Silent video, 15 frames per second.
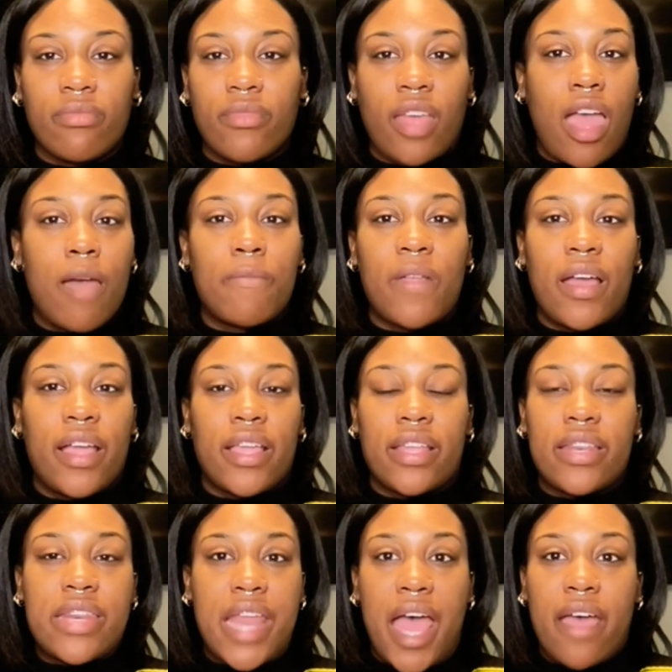I'm like
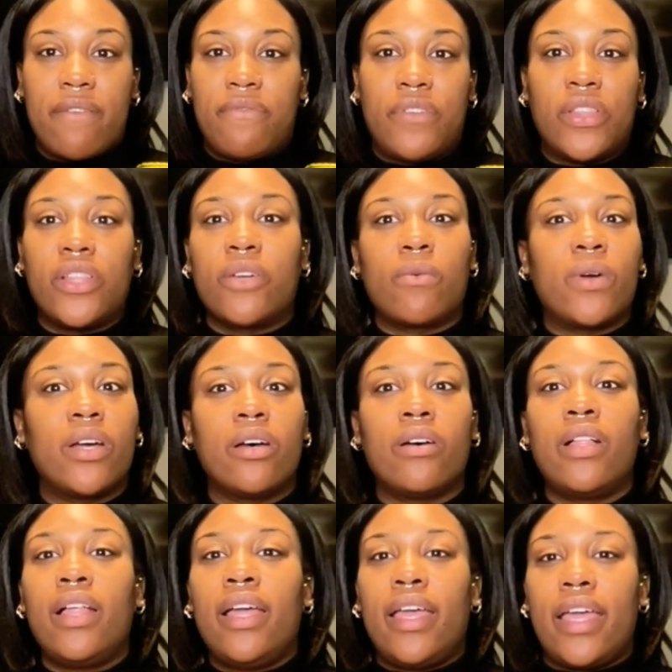not feeling
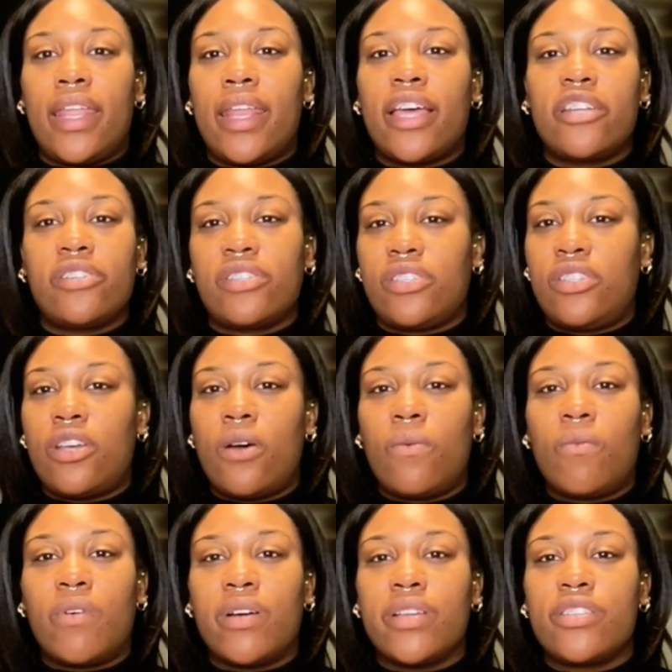well, and I just
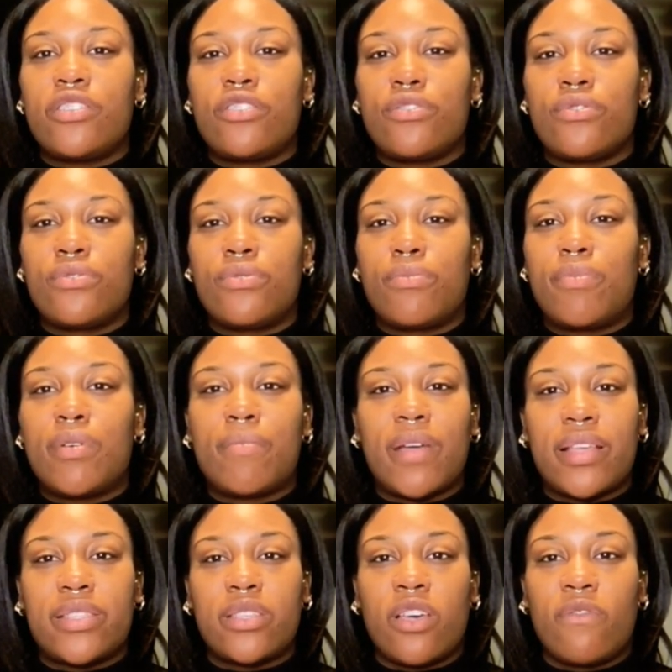don't want to put
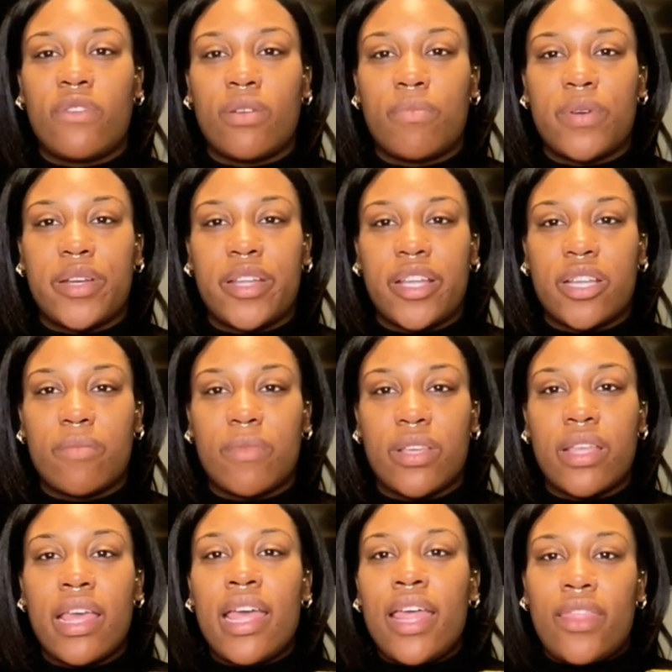myself in a
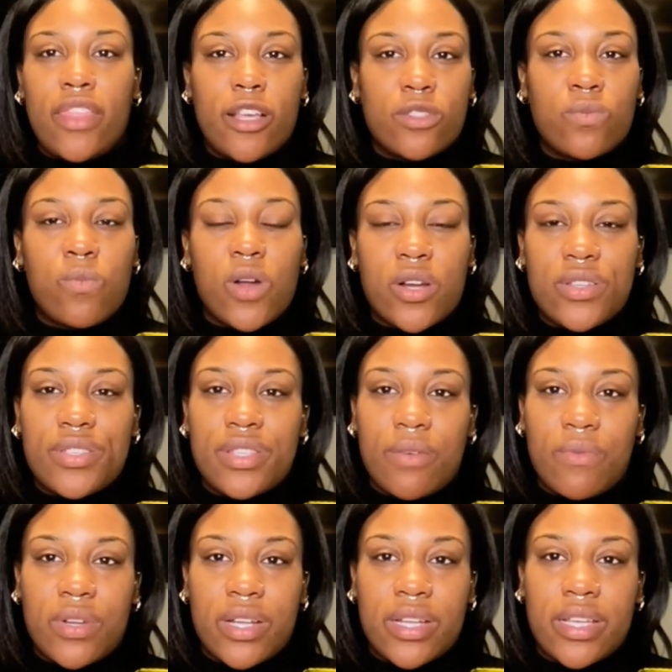predicament that's worse
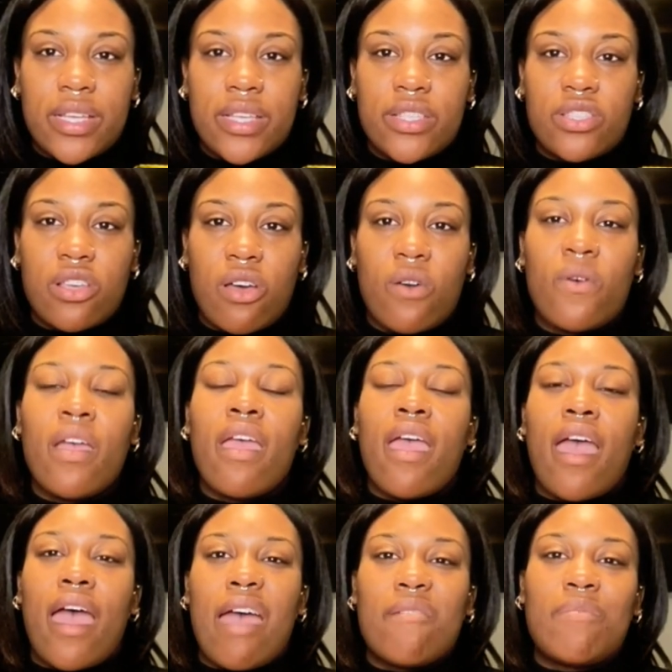than what it is. So
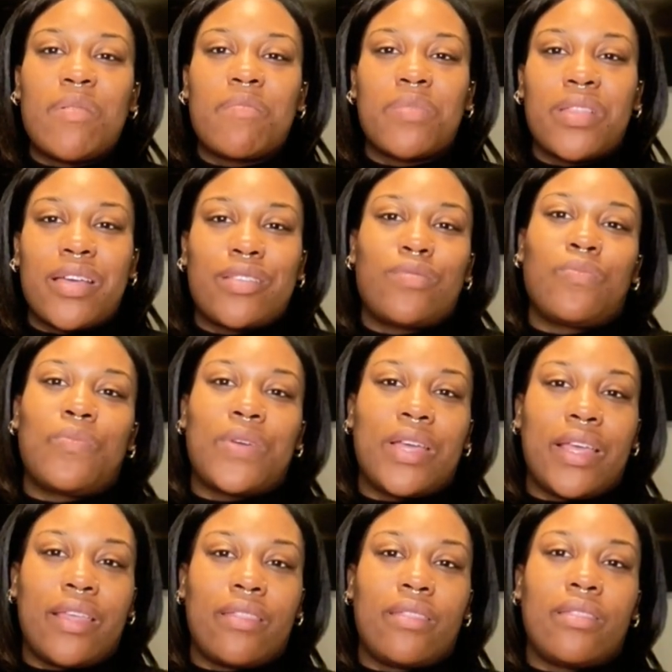I've been blessed
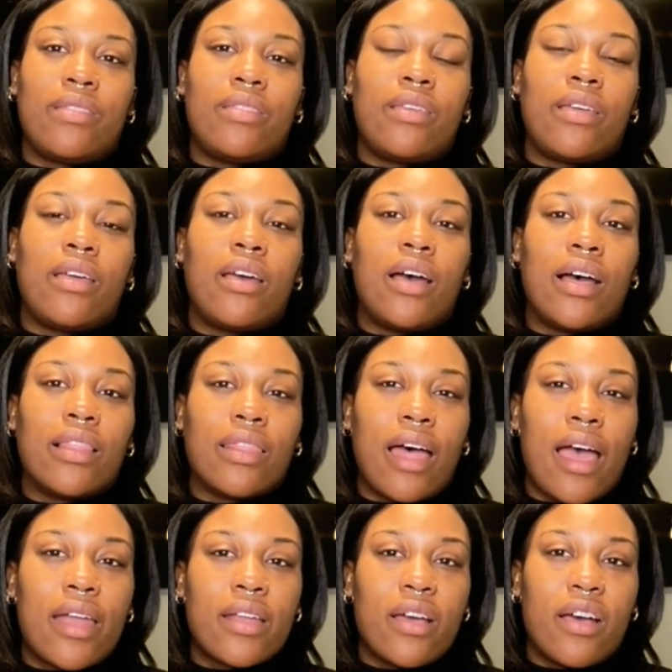with a
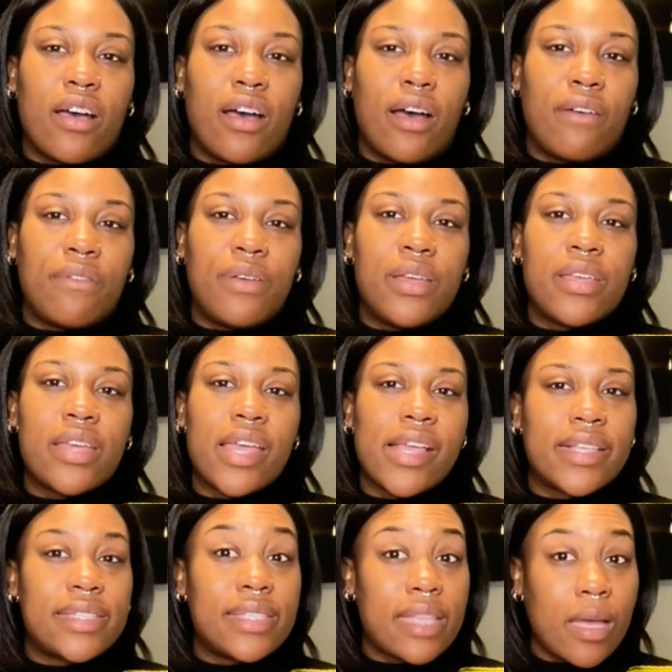lot of
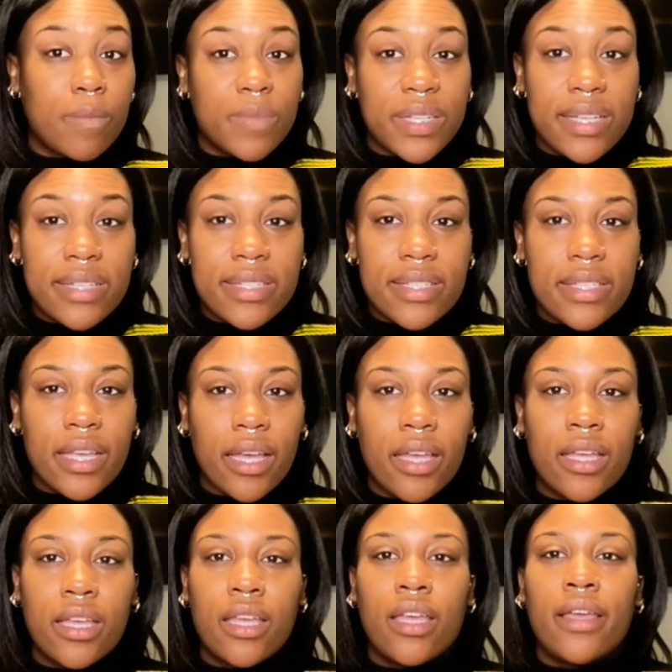acceptance,
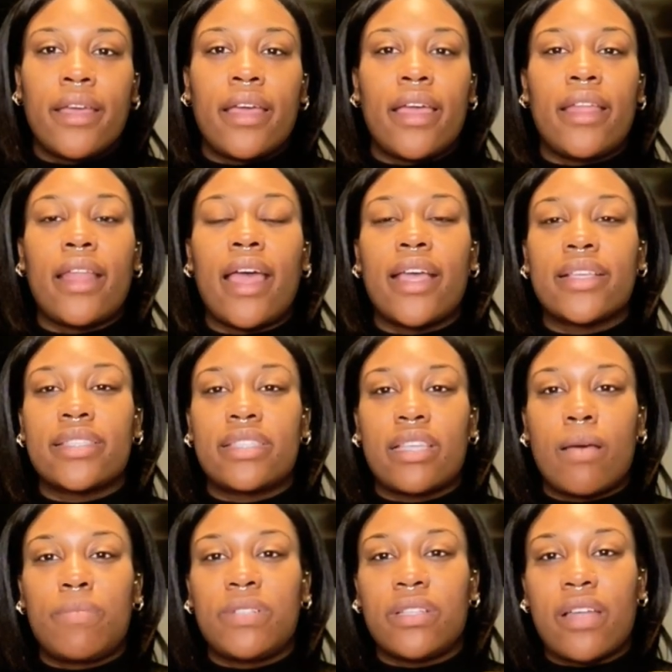and I
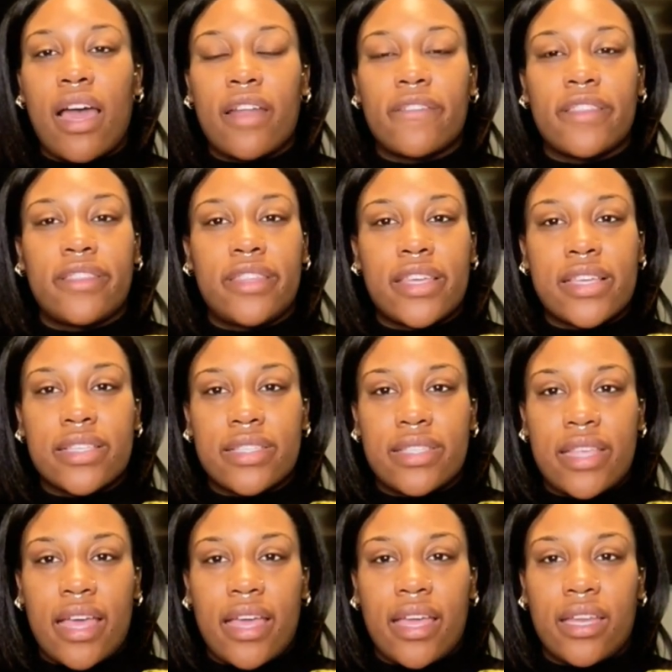accept a lot of the things
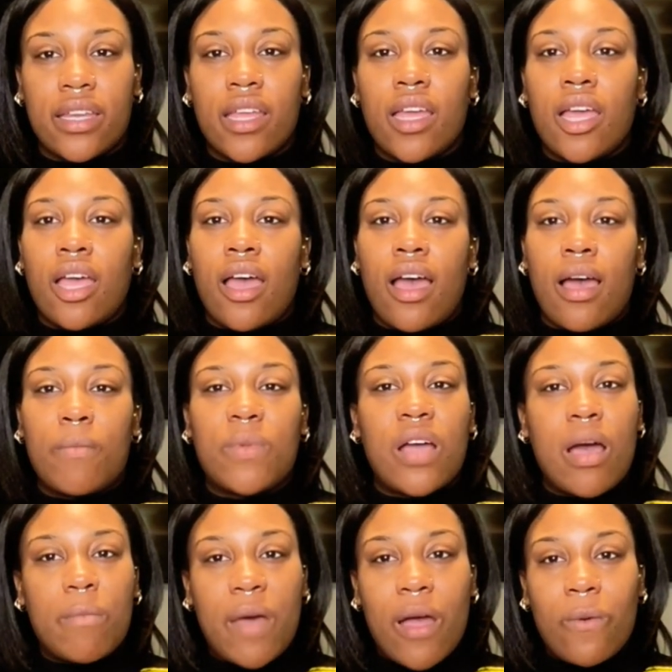that
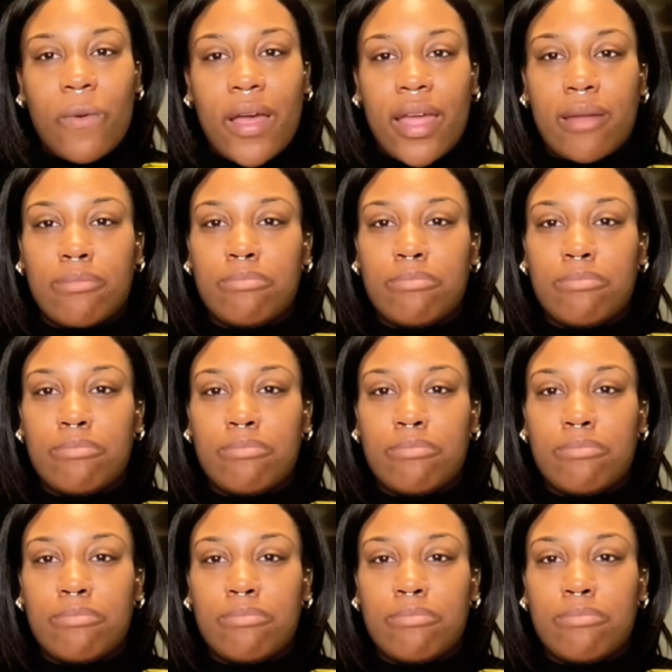come my way.